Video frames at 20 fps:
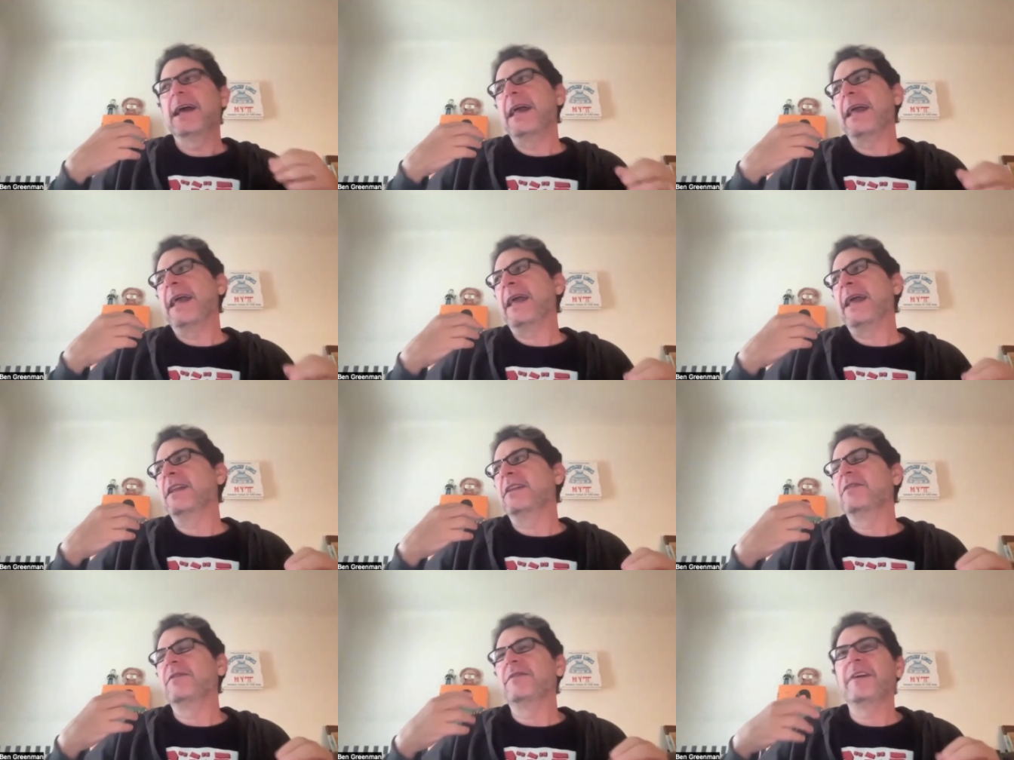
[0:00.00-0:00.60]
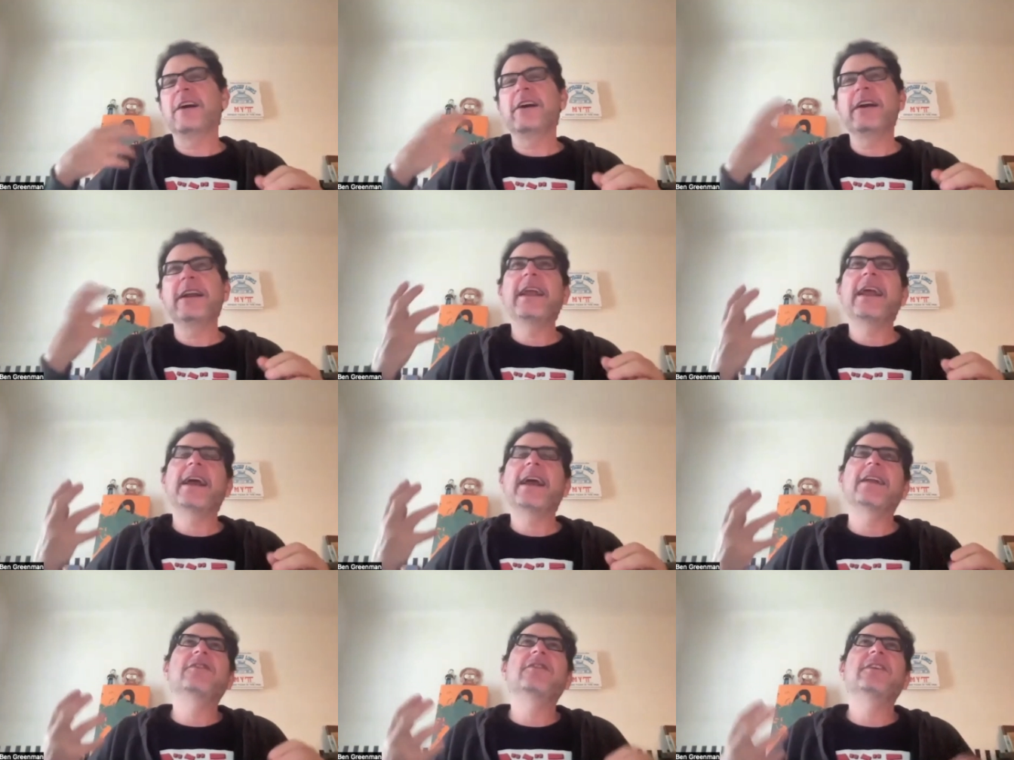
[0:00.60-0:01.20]
And it's very
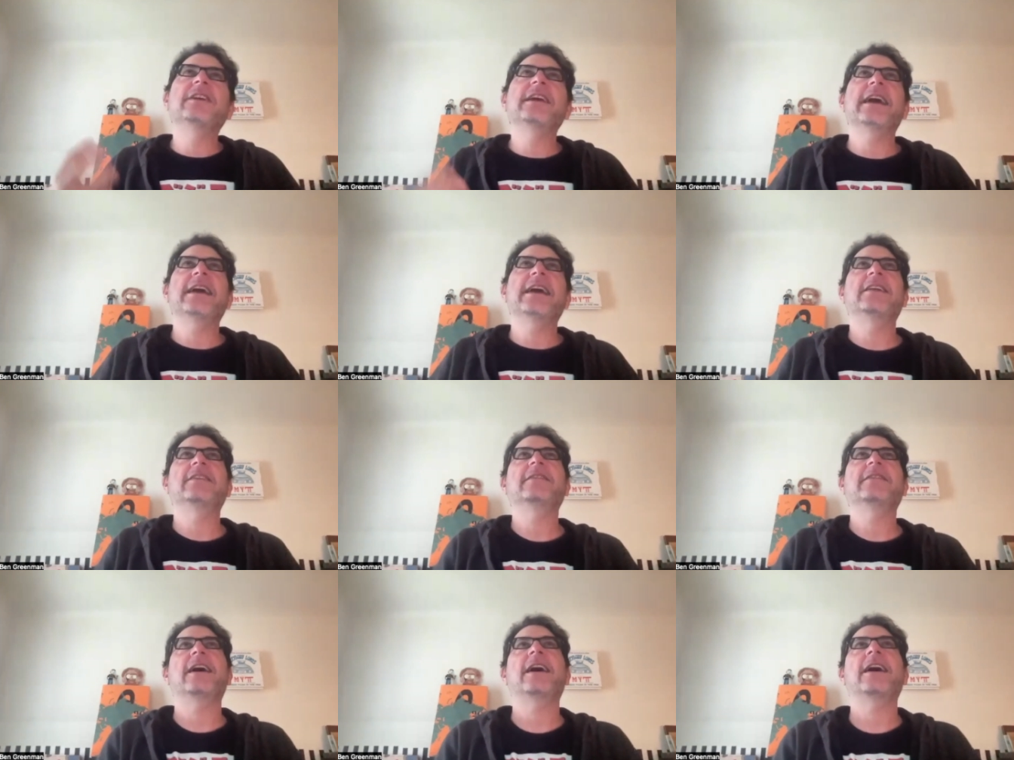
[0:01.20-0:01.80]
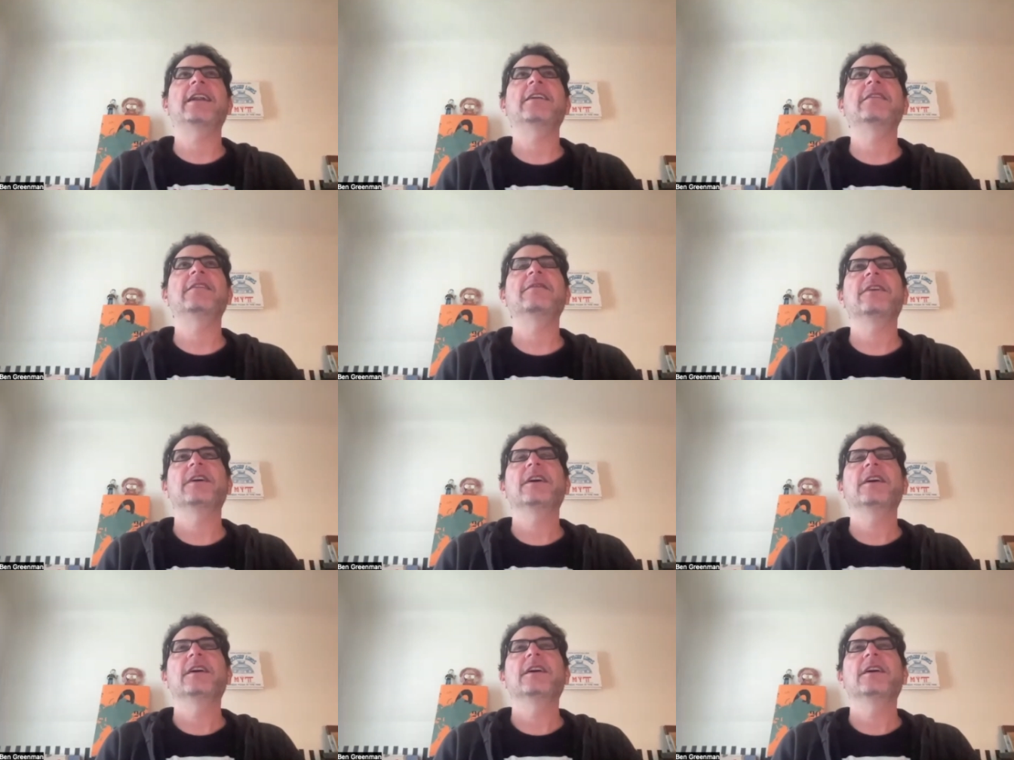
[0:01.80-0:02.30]
catchy, and it's kind of